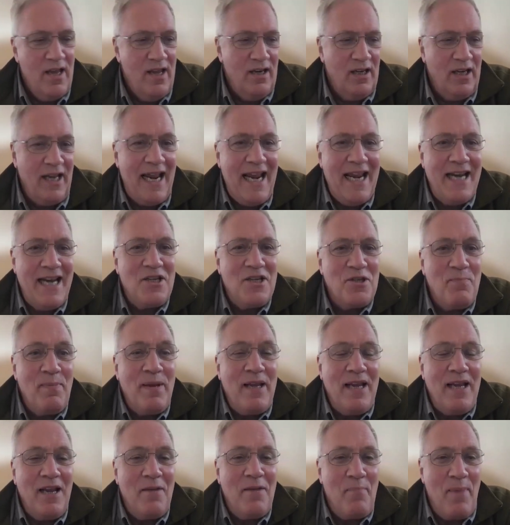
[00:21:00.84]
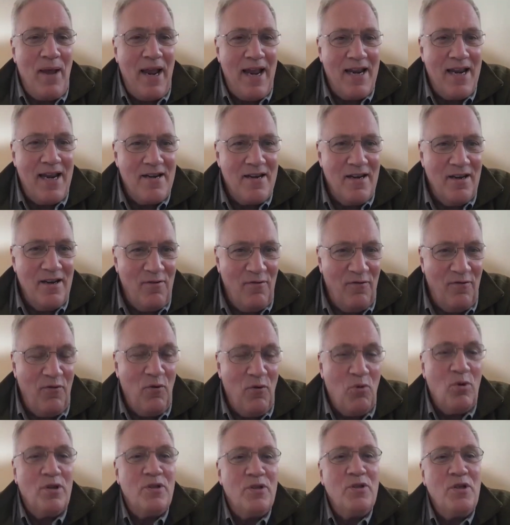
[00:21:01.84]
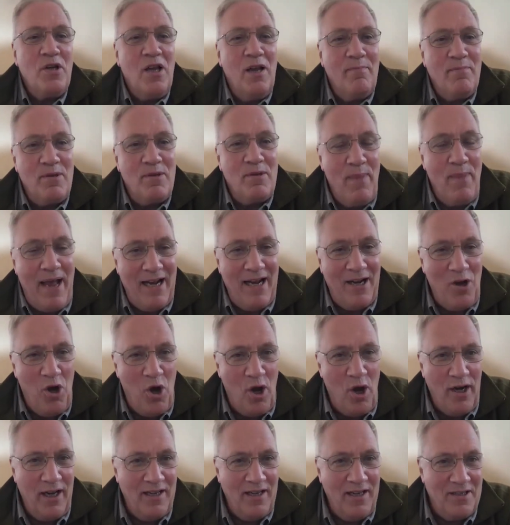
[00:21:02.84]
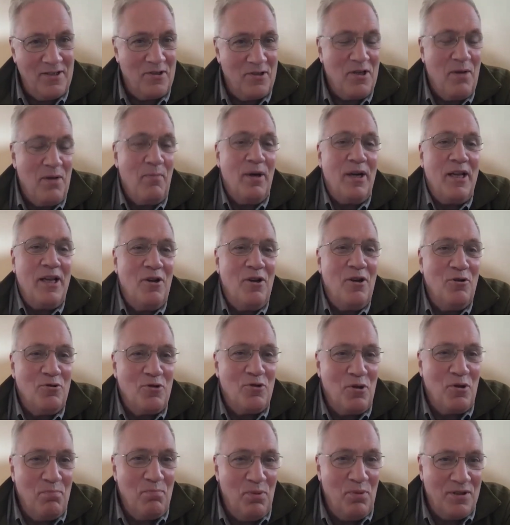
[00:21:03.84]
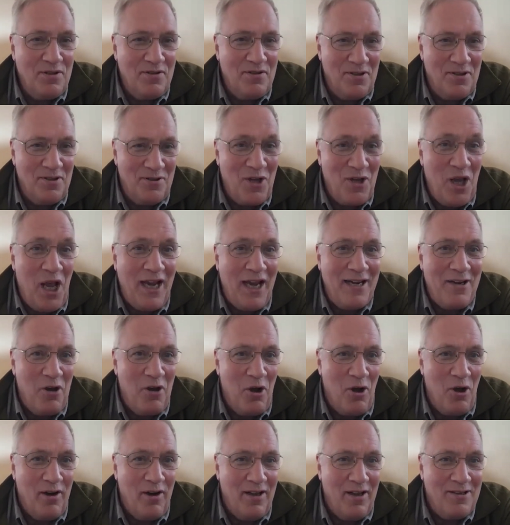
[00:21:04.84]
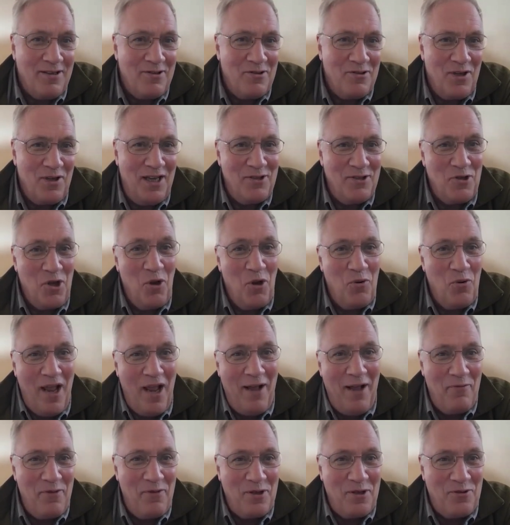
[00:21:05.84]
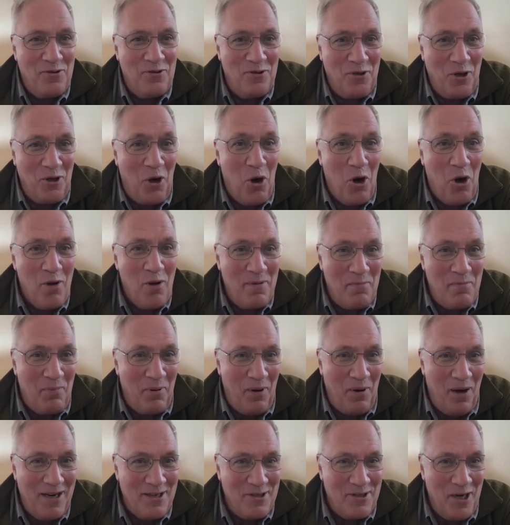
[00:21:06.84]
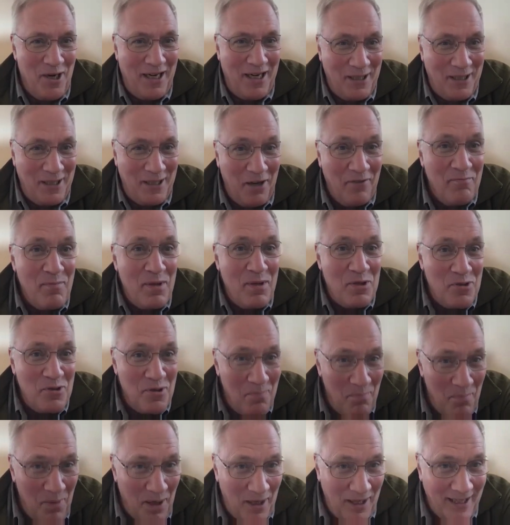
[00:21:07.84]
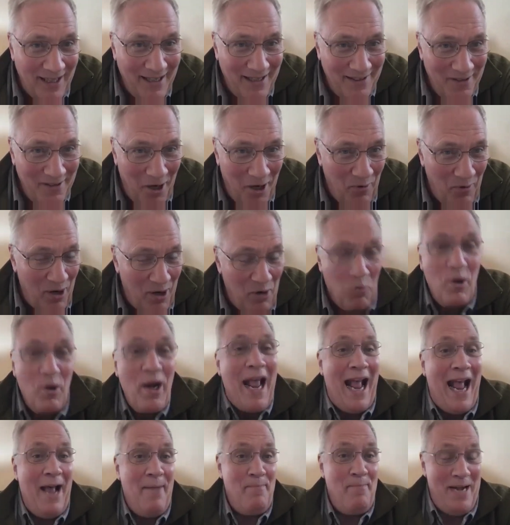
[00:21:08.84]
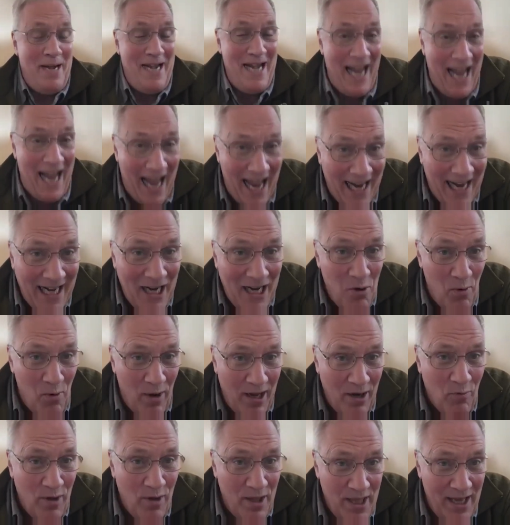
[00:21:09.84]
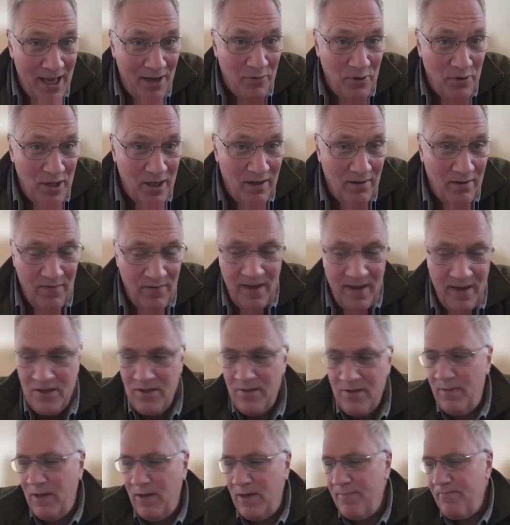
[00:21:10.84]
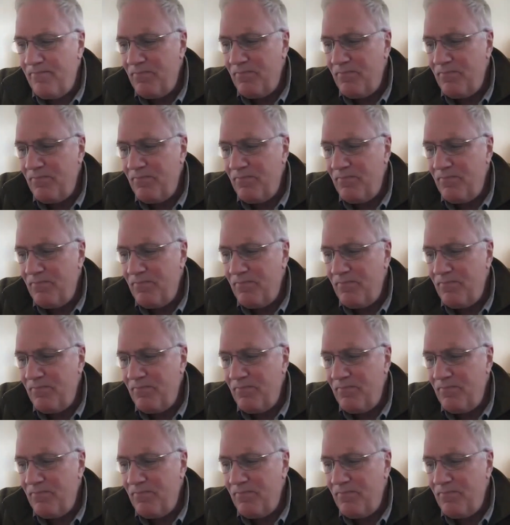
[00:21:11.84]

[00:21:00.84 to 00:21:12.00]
land is being abandoned, forest comes back on it, and somebody goes and puts a sign on it and says, oh, now this is a carbon project, give me some money. All right, would have happened anyway without the investment.